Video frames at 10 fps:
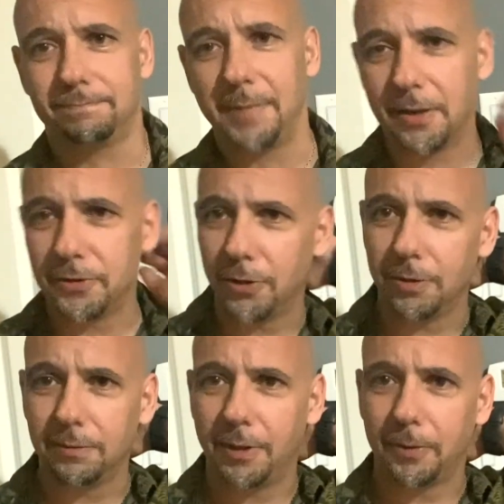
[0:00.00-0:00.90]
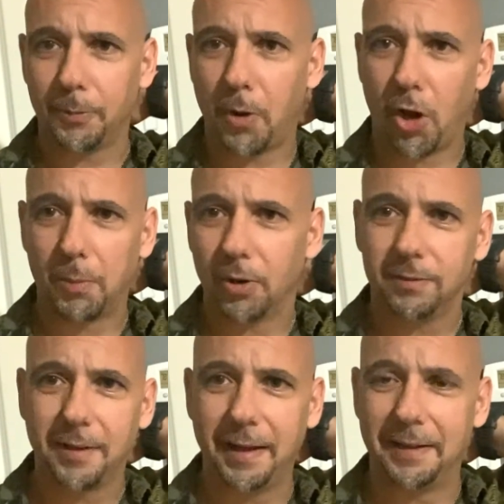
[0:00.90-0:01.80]
because they're polymer,
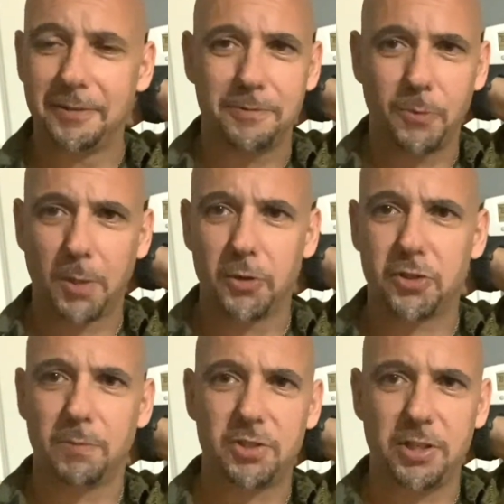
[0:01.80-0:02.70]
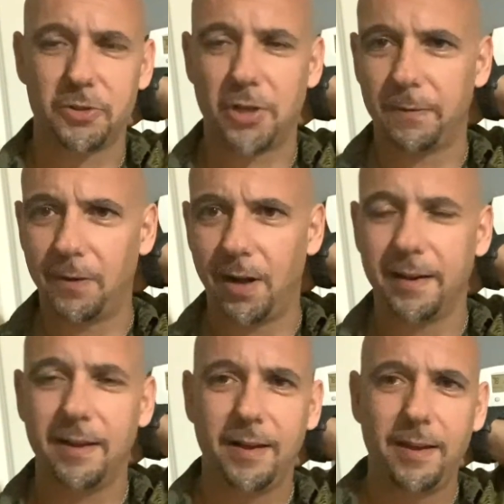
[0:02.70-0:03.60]
and you want to put some steel stuff
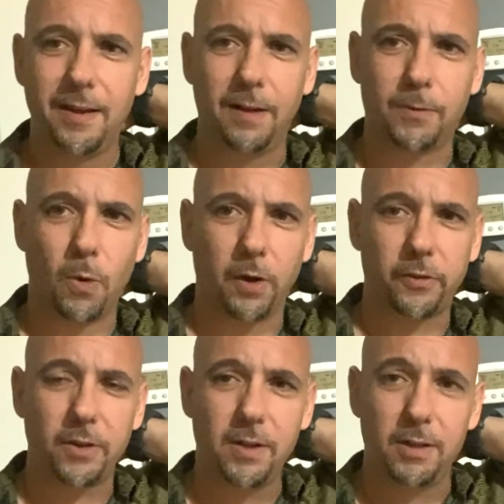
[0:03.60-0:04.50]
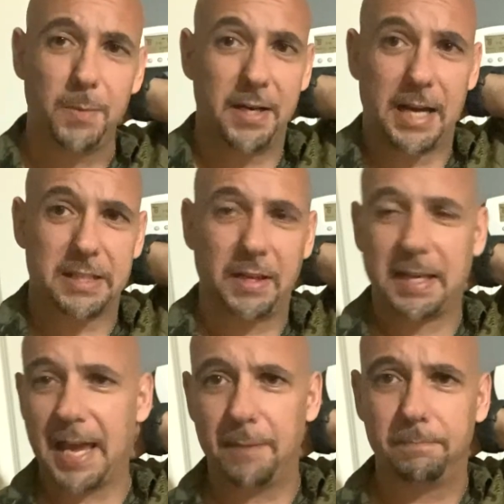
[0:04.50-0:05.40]
on. Of course, it'd be nice if it
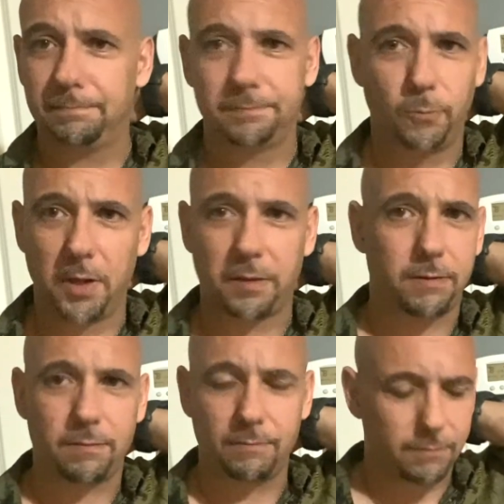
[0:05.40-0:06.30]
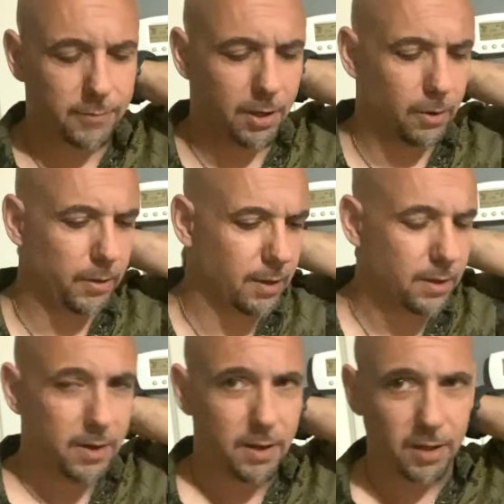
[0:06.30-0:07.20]
came with, you know, the
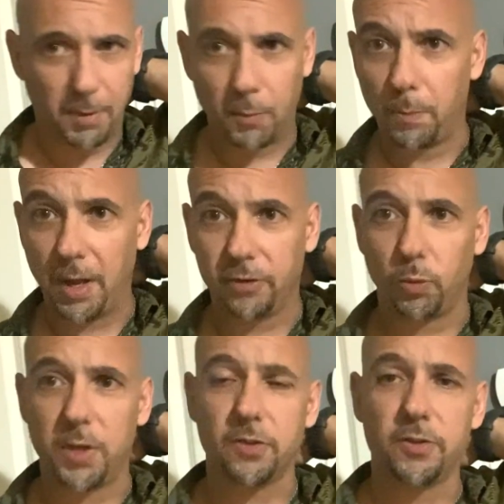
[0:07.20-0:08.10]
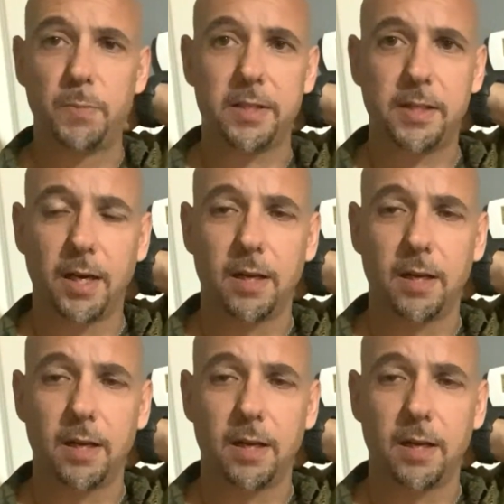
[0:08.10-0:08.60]
little bit more bells and whistles. But